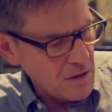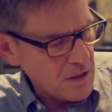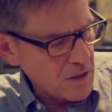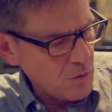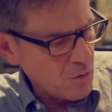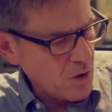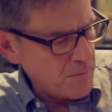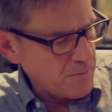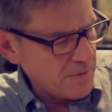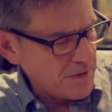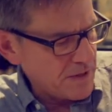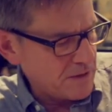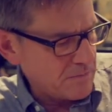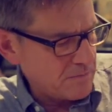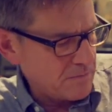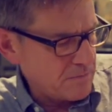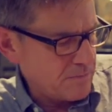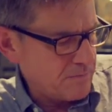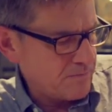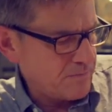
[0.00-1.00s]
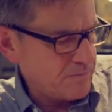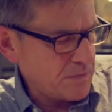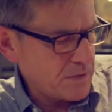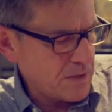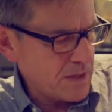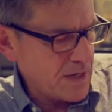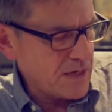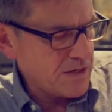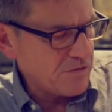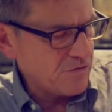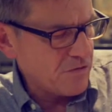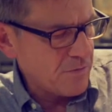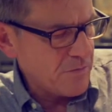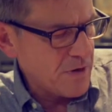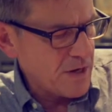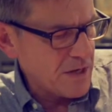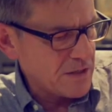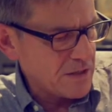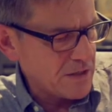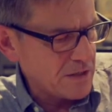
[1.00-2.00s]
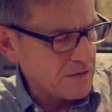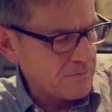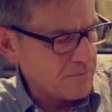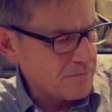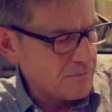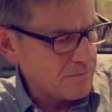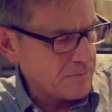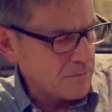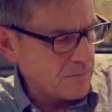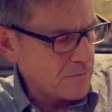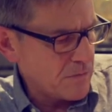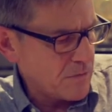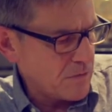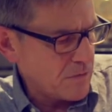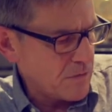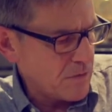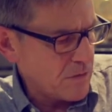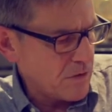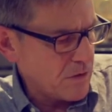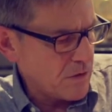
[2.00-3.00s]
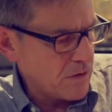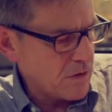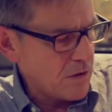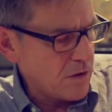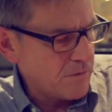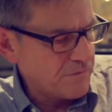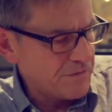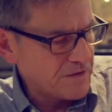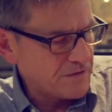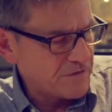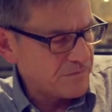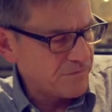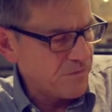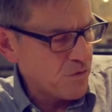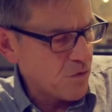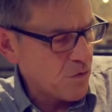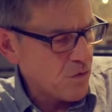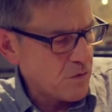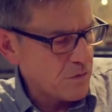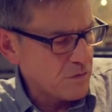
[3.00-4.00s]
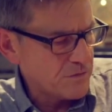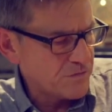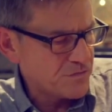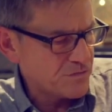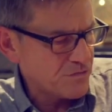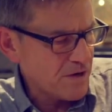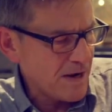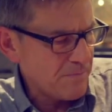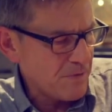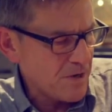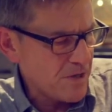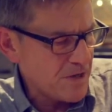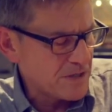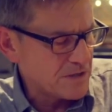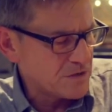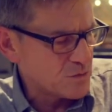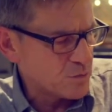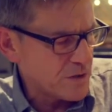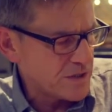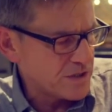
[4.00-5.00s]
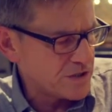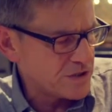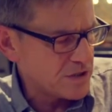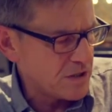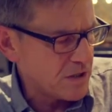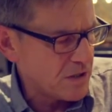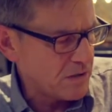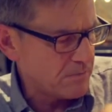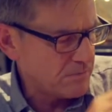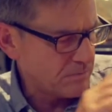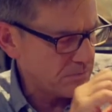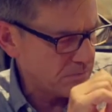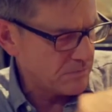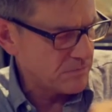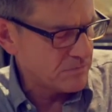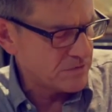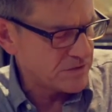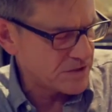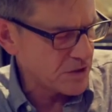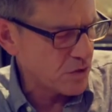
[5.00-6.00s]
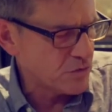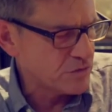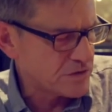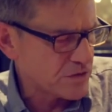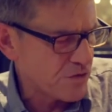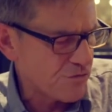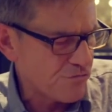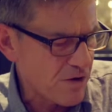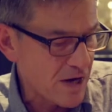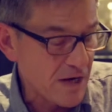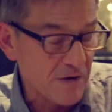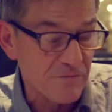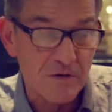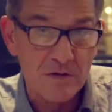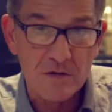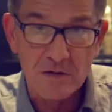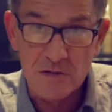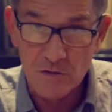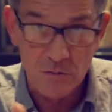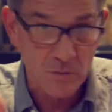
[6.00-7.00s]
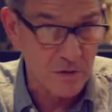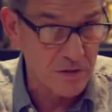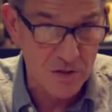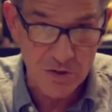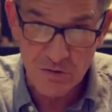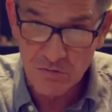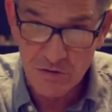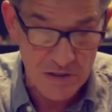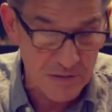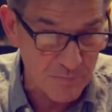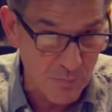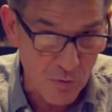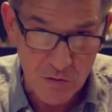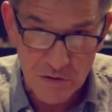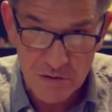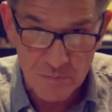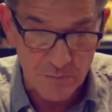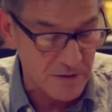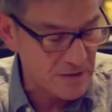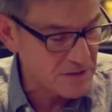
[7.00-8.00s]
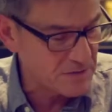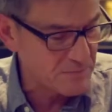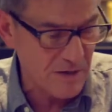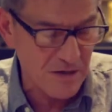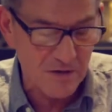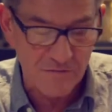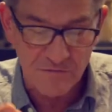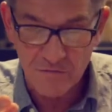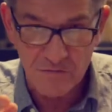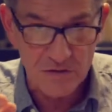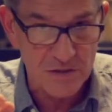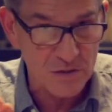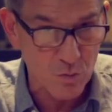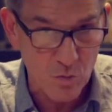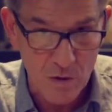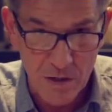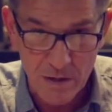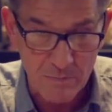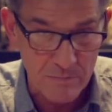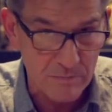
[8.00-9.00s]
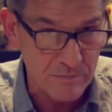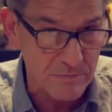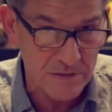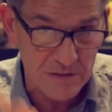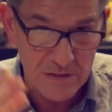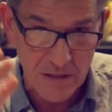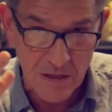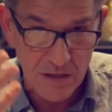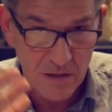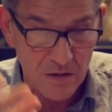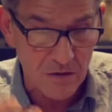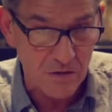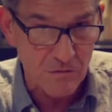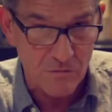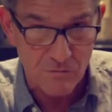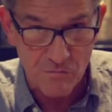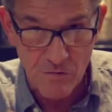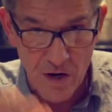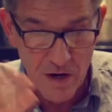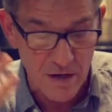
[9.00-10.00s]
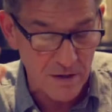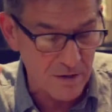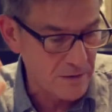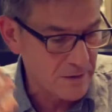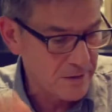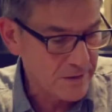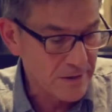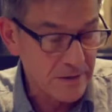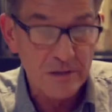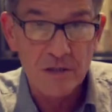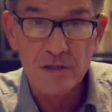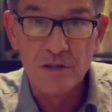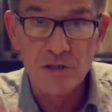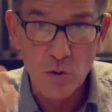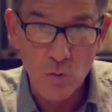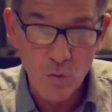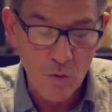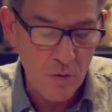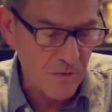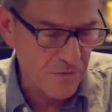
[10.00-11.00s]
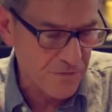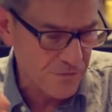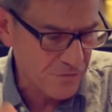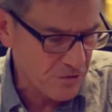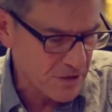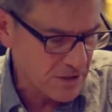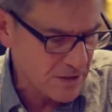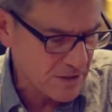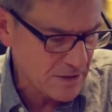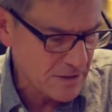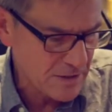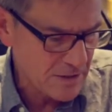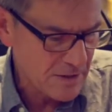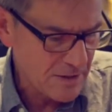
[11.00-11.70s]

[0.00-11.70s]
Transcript: You open it and you're reminded of these 4 strap lines, which are so relevant to endurance sportsmen. It doesn't matter if you swim, cycle, run, do all 3.